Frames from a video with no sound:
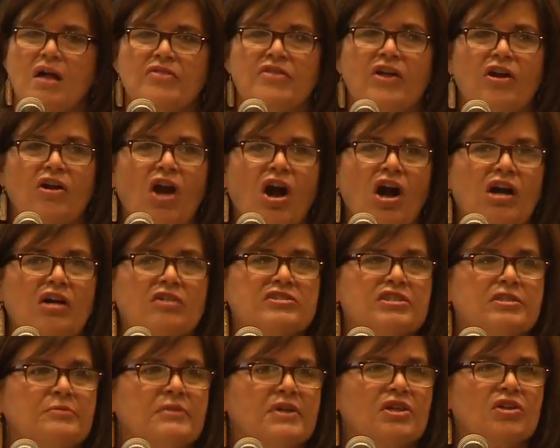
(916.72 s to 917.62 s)
their
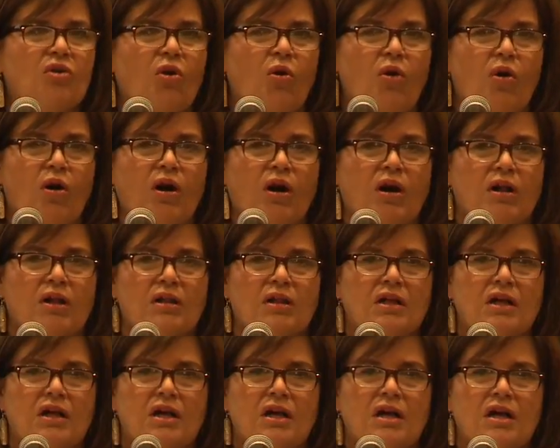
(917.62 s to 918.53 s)
ultimate goal,
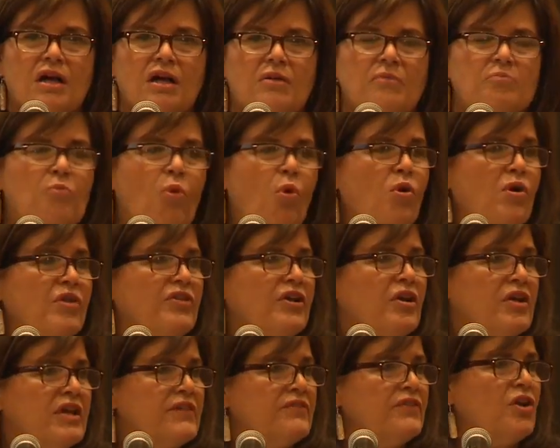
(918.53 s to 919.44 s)
more
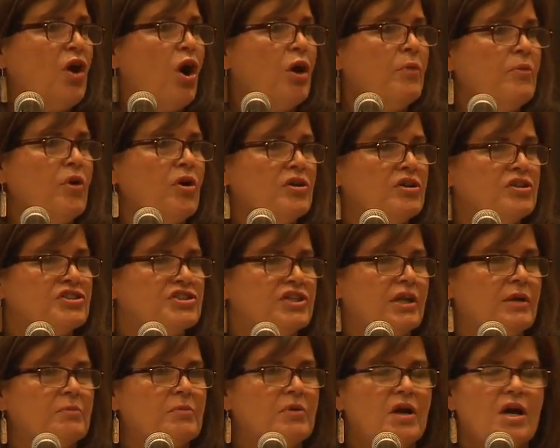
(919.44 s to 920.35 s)
than even home
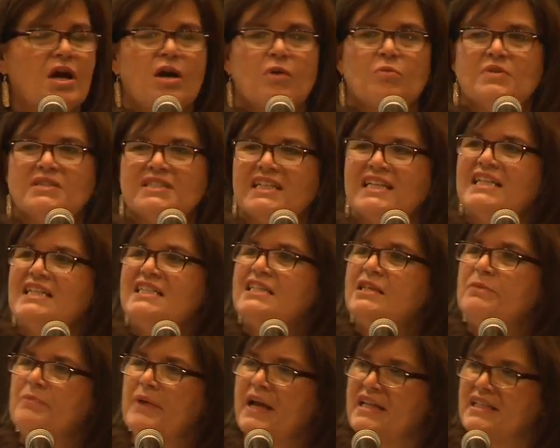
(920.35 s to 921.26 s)
ownership, was
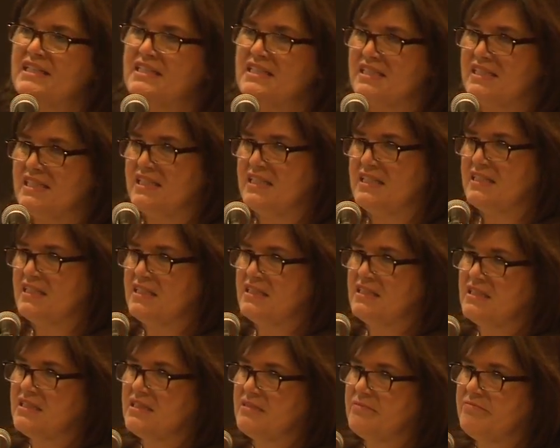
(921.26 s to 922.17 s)
independent
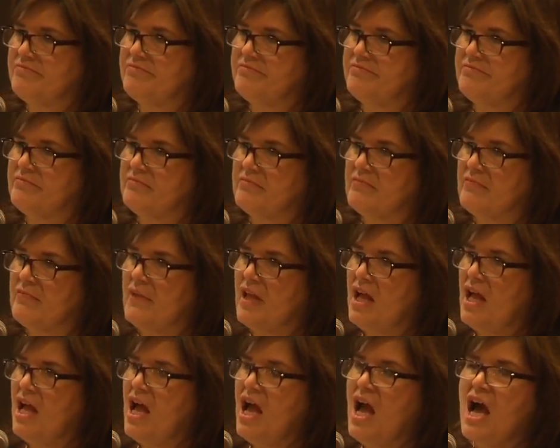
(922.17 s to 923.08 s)
citizens.
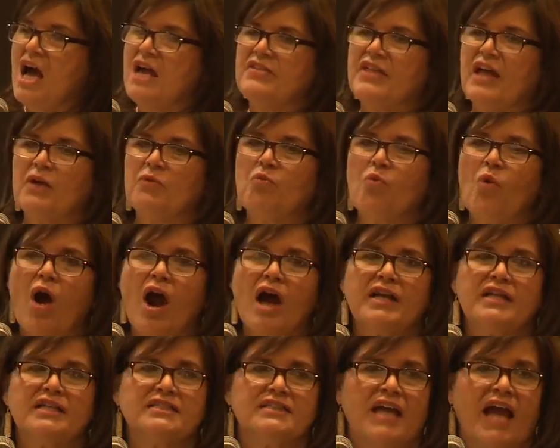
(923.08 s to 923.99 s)
They
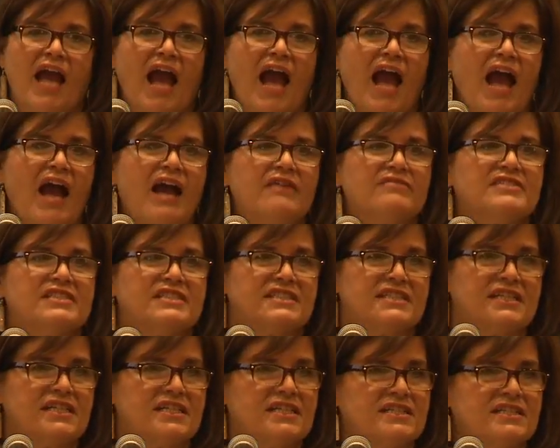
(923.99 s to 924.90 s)
wanted to have
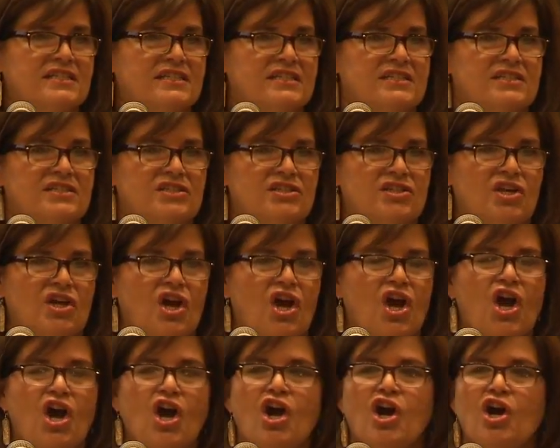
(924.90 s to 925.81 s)
citizens
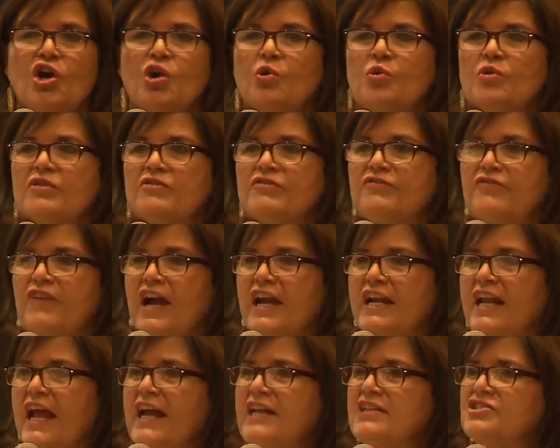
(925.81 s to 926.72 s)
who were
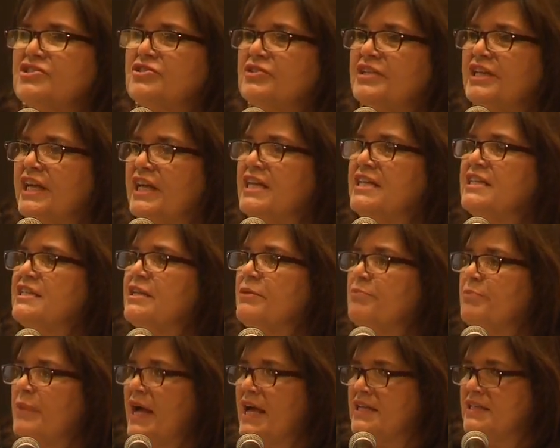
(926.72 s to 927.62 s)
financially
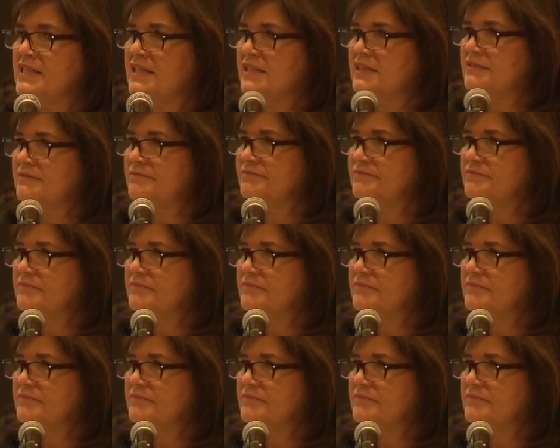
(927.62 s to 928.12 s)
independent,